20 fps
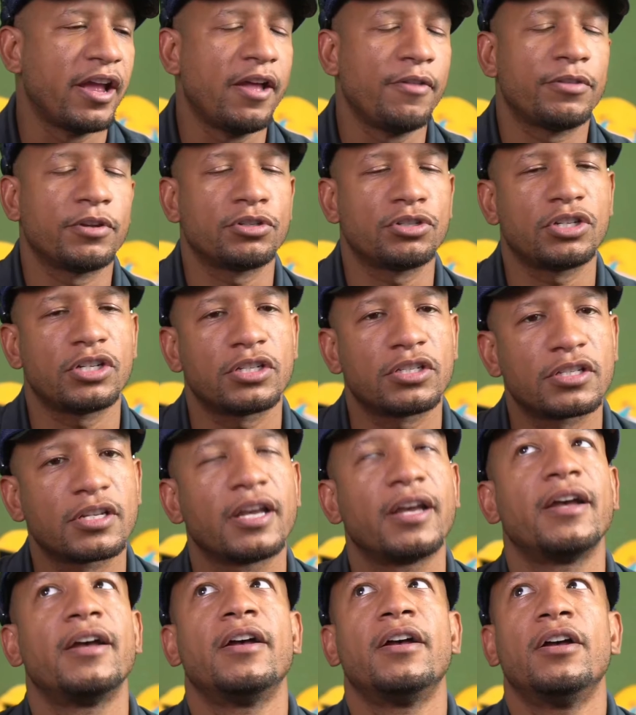There's just
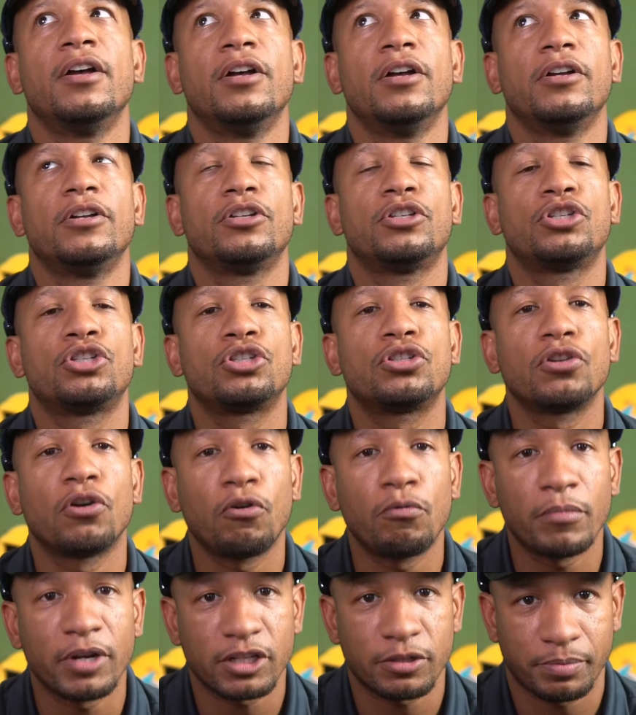so
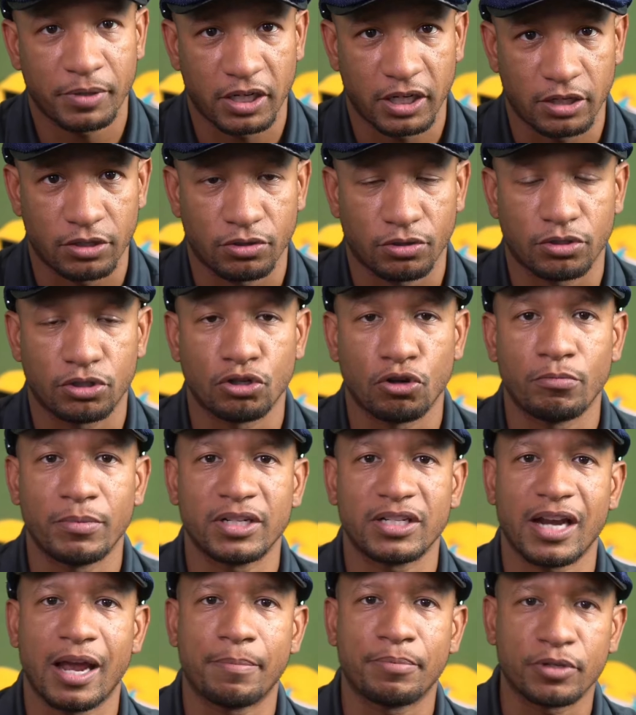much potential, so
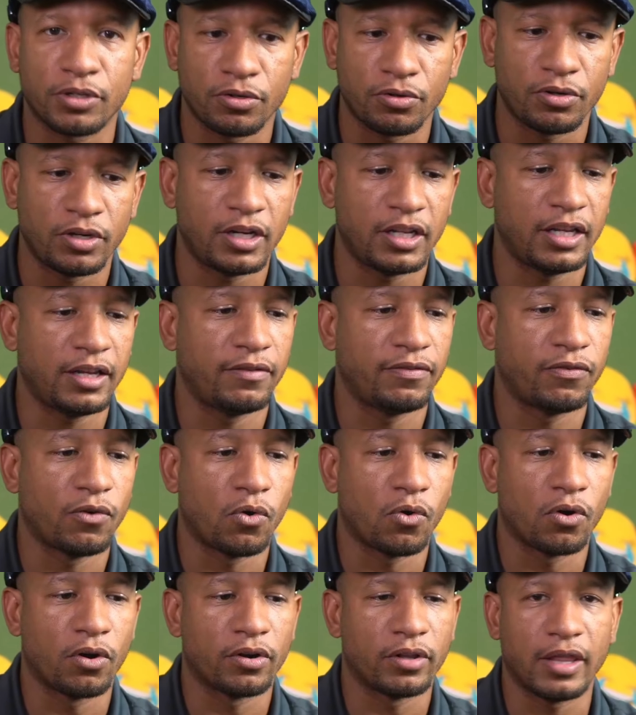much opportunity
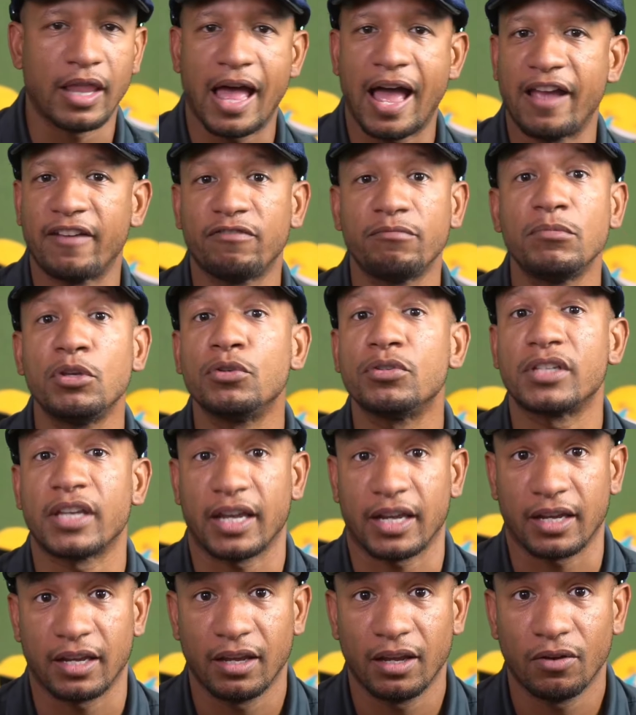for live
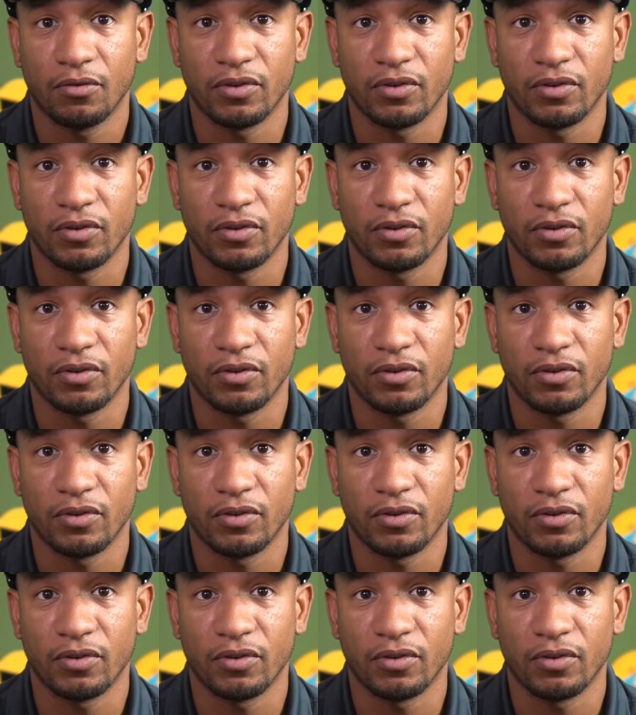music,